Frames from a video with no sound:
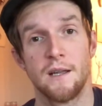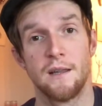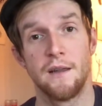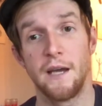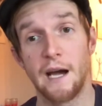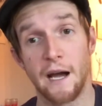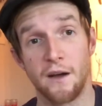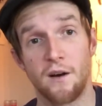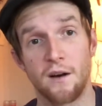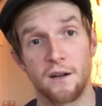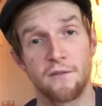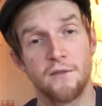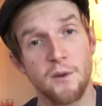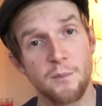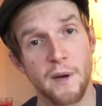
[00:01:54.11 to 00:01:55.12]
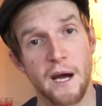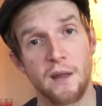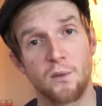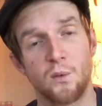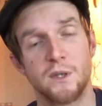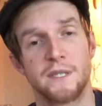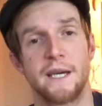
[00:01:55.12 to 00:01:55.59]
the Ionic
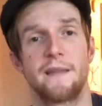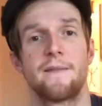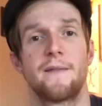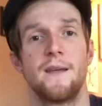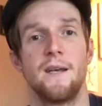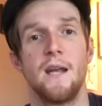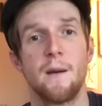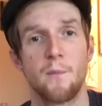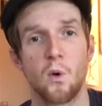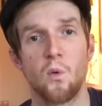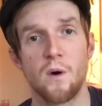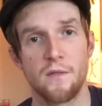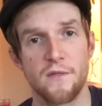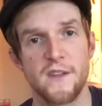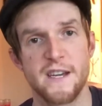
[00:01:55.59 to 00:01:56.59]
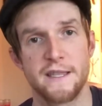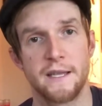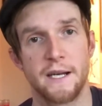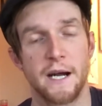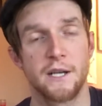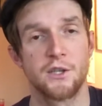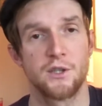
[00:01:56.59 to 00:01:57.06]
Footbath was like the #1 thing
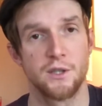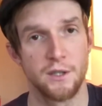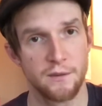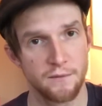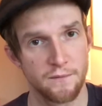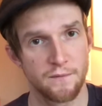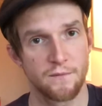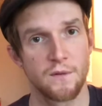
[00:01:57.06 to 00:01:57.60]
that I should